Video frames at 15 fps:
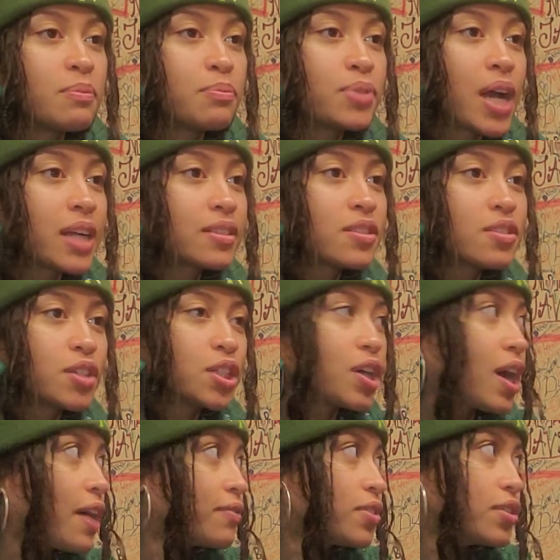practice your
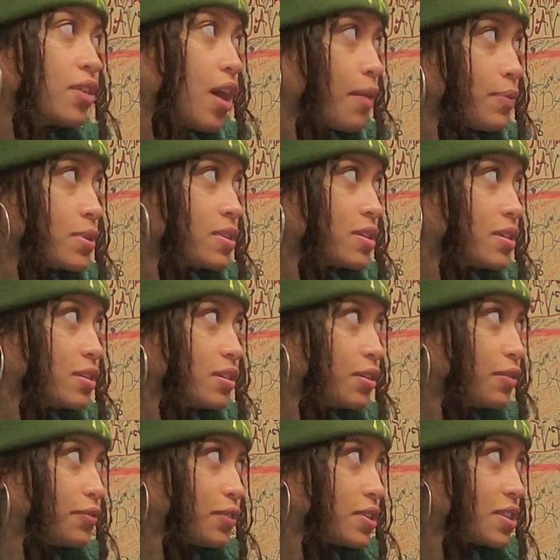craft and obviously in
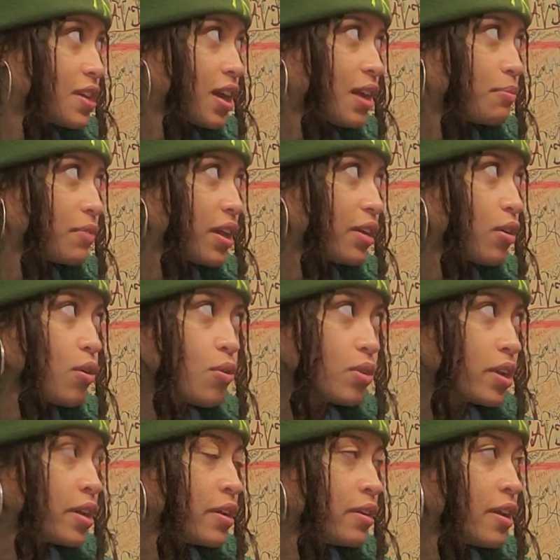your free time, like hone
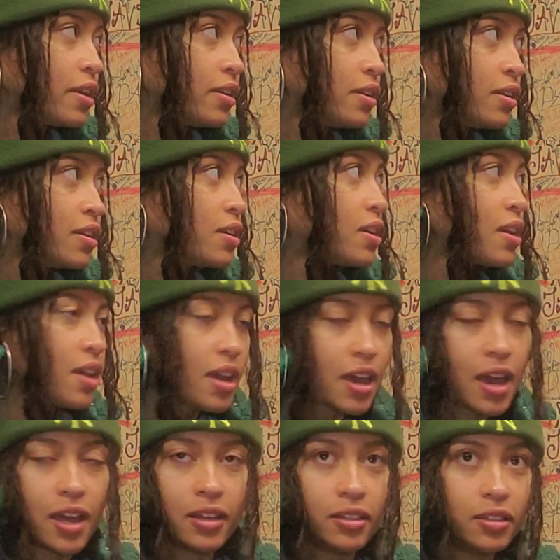in
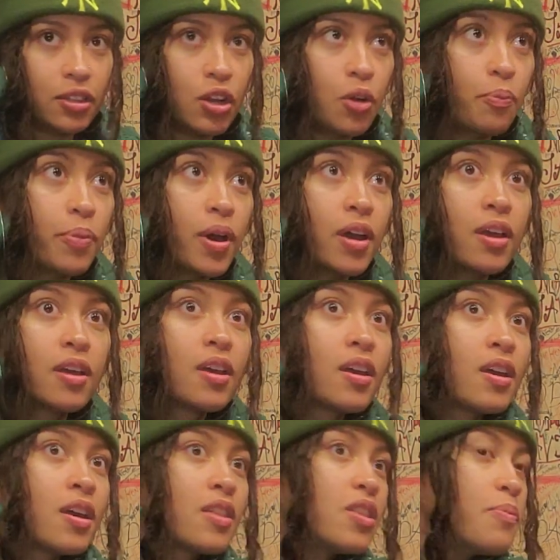and but
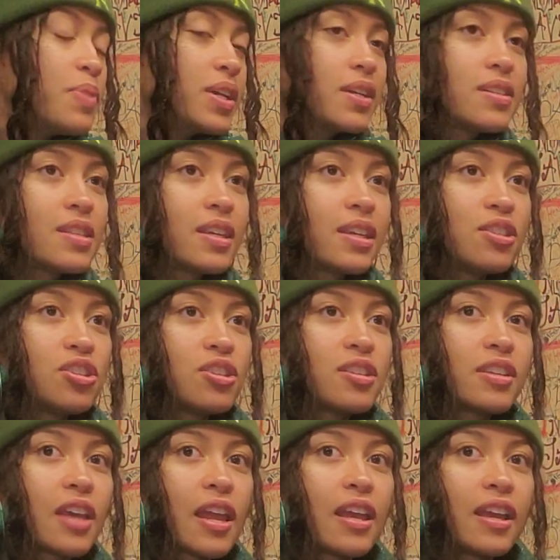the biggest thing is
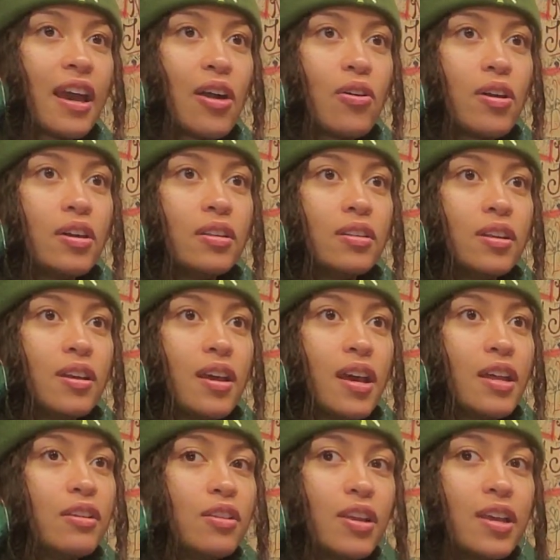just getting out
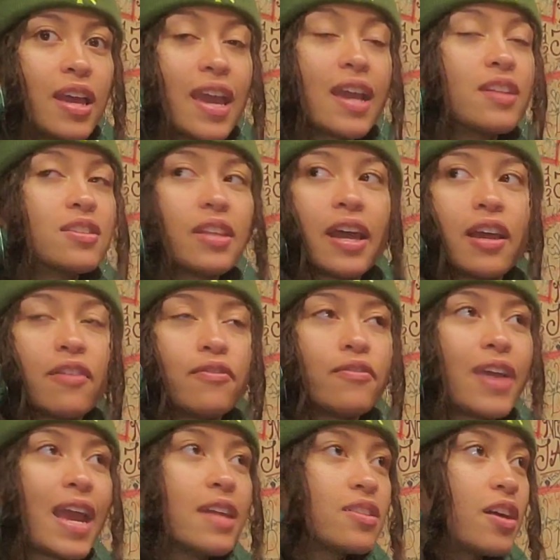and
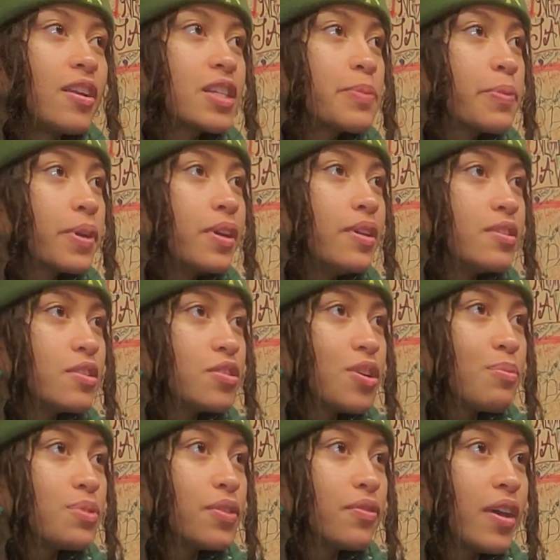hands-on experience in
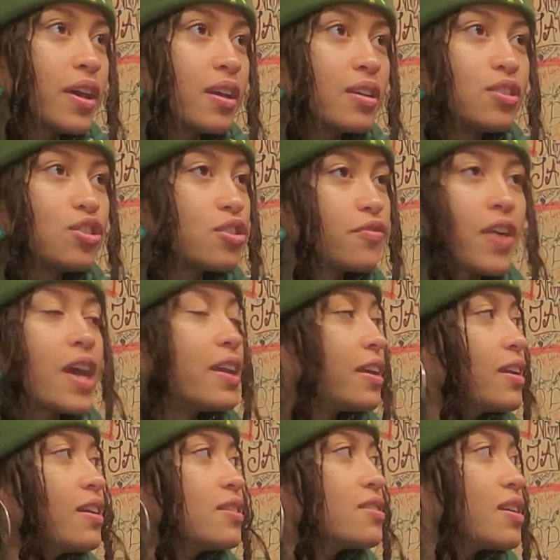terms of like just find
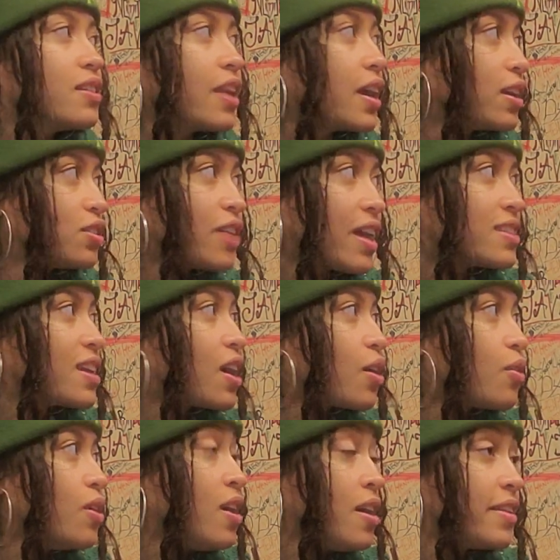gigs, and like that's
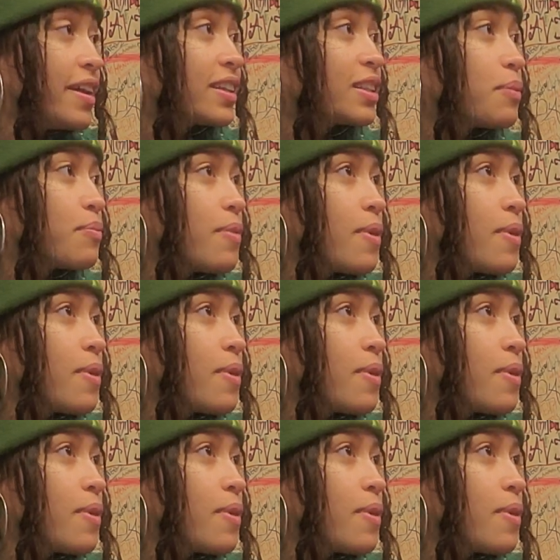how like